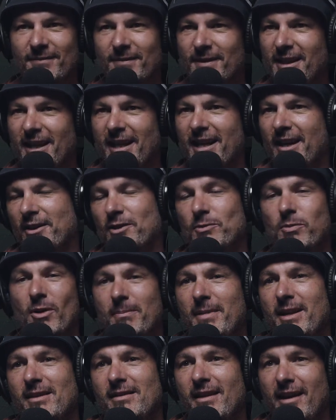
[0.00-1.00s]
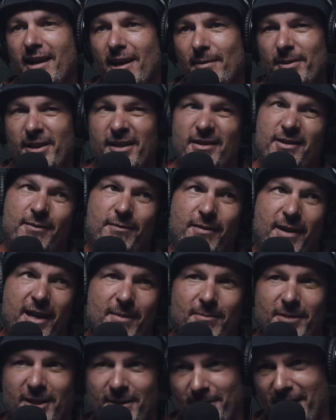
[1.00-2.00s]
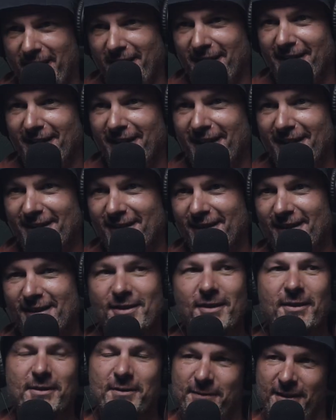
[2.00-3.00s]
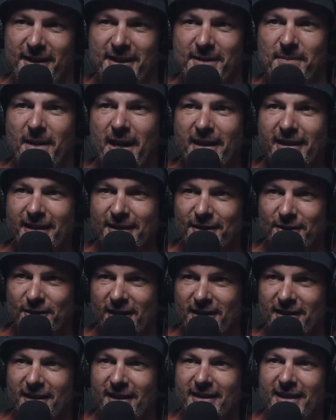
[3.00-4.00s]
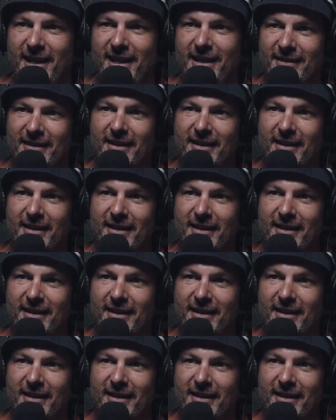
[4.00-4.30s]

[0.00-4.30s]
because what makes you happy? It's your family, man. It's not the fucking money and shit like that.